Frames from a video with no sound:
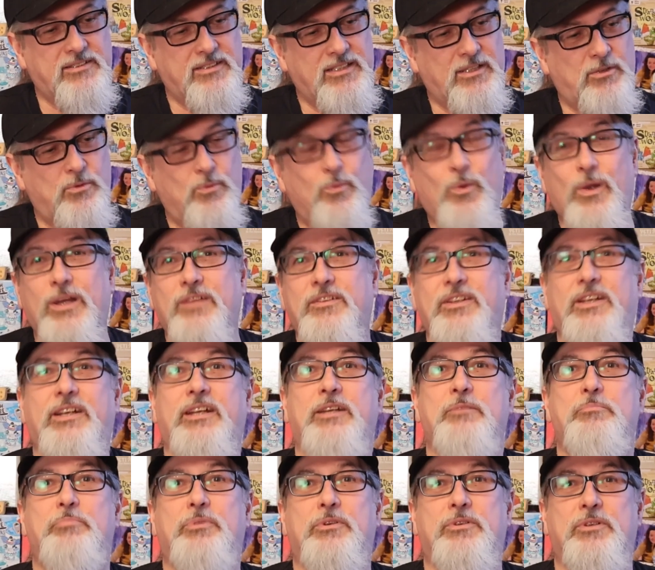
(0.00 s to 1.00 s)
Now, whether
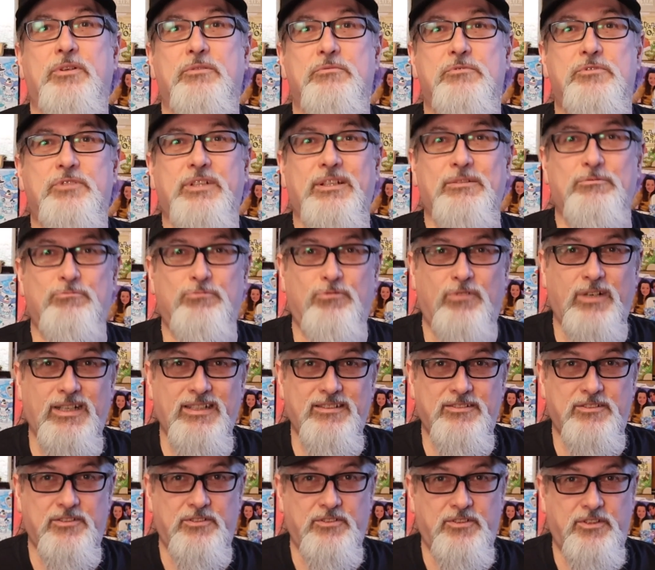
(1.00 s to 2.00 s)
I pronounced it
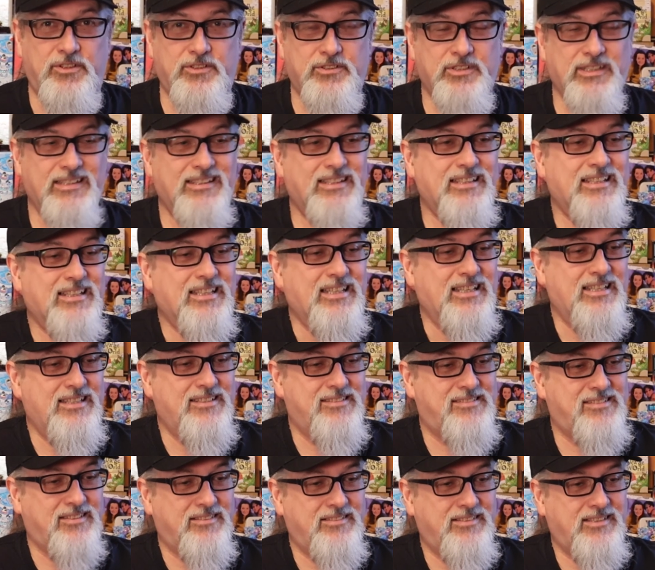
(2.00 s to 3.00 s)
right or not
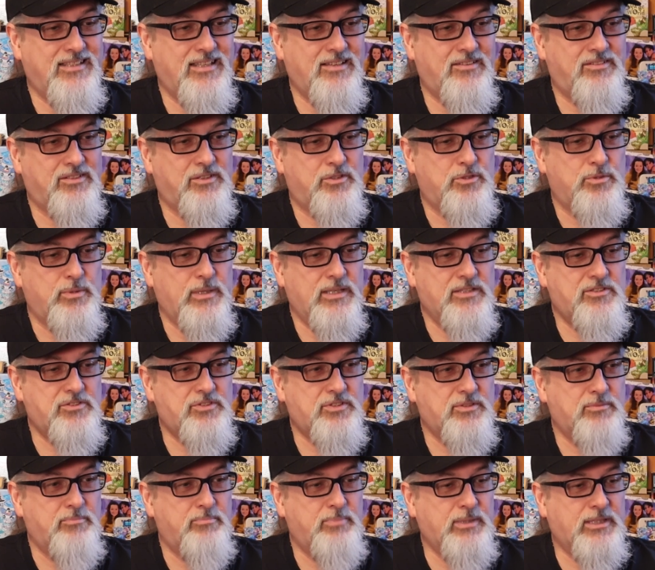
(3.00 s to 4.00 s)
is another
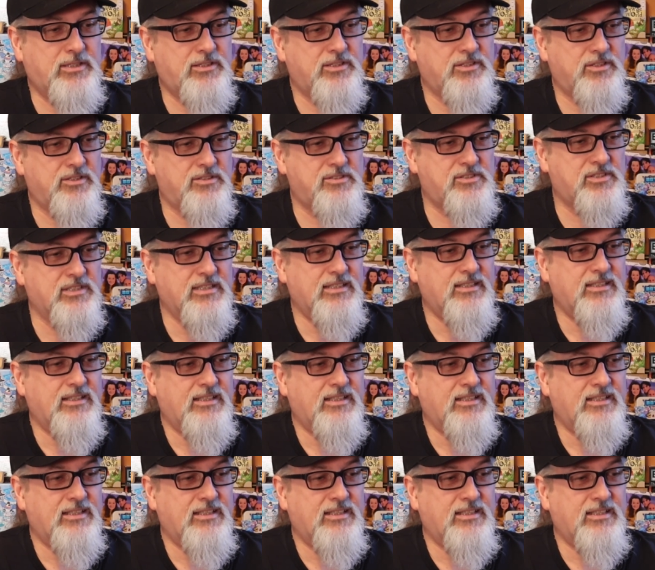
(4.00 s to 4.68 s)
question, because